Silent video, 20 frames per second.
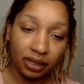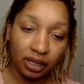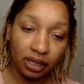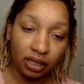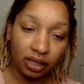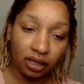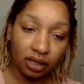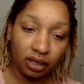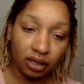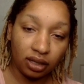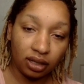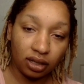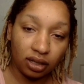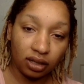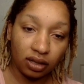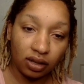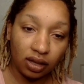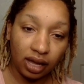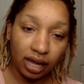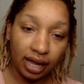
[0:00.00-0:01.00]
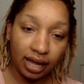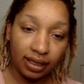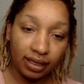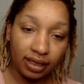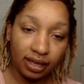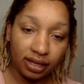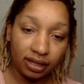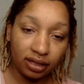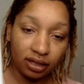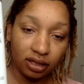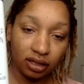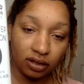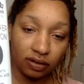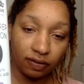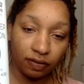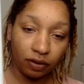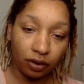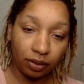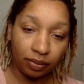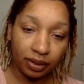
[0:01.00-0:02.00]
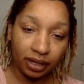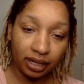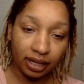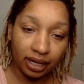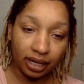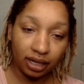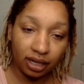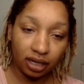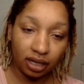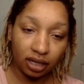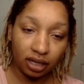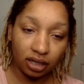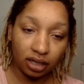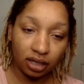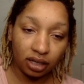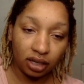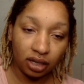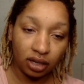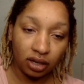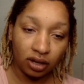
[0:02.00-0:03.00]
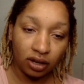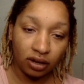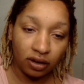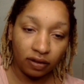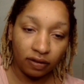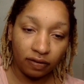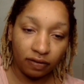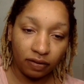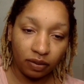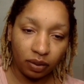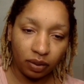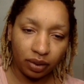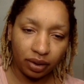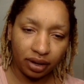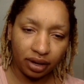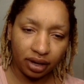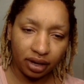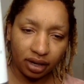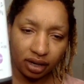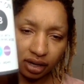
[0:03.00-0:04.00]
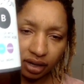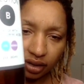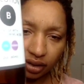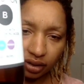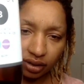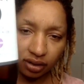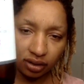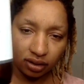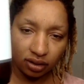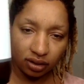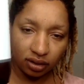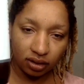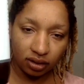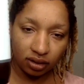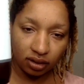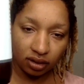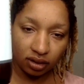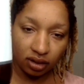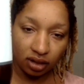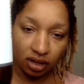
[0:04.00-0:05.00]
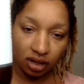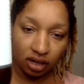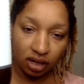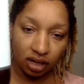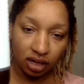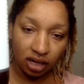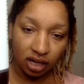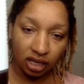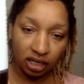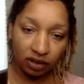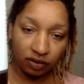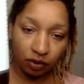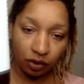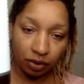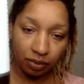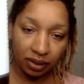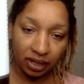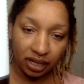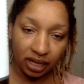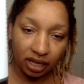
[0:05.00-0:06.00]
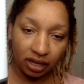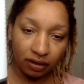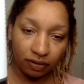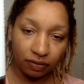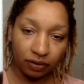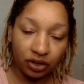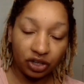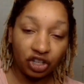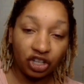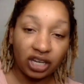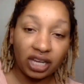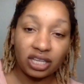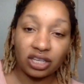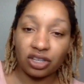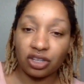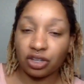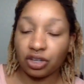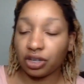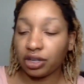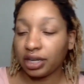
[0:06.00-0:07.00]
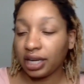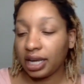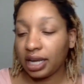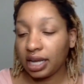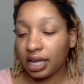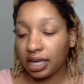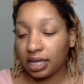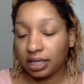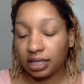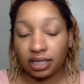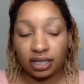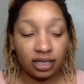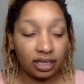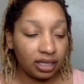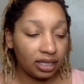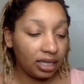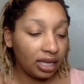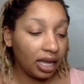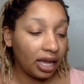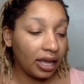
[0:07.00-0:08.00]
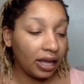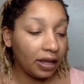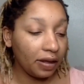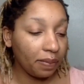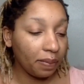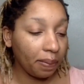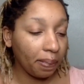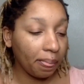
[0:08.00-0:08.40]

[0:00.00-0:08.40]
B. And this is formulated for, it's formulated for Jessner and TCA